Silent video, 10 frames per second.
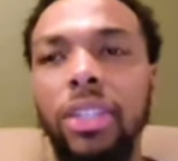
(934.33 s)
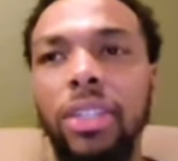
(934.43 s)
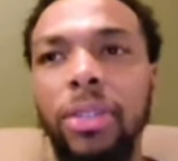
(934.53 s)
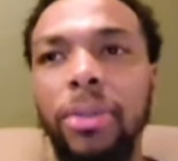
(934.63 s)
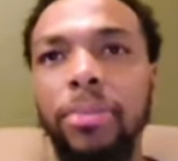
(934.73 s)

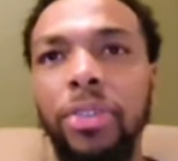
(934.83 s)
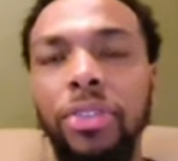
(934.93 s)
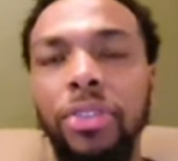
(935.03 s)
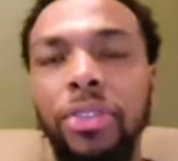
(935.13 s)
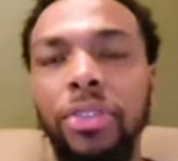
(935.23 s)
um,
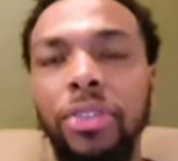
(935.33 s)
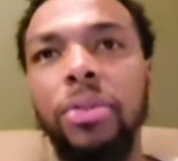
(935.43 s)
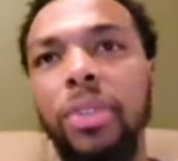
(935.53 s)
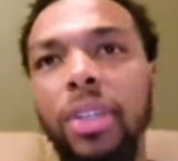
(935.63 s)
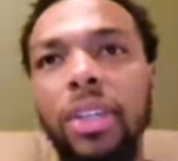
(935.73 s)

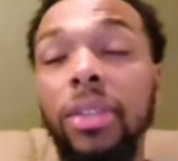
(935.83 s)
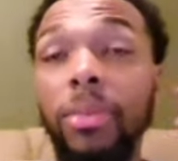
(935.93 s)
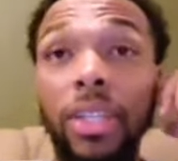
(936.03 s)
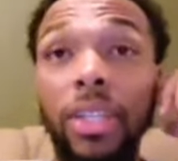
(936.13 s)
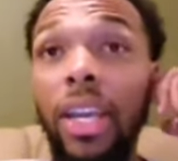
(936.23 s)
contribute um,
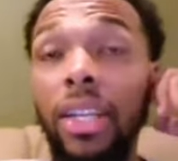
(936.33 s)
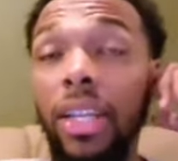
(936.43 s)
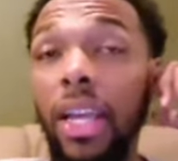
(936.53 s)
to that.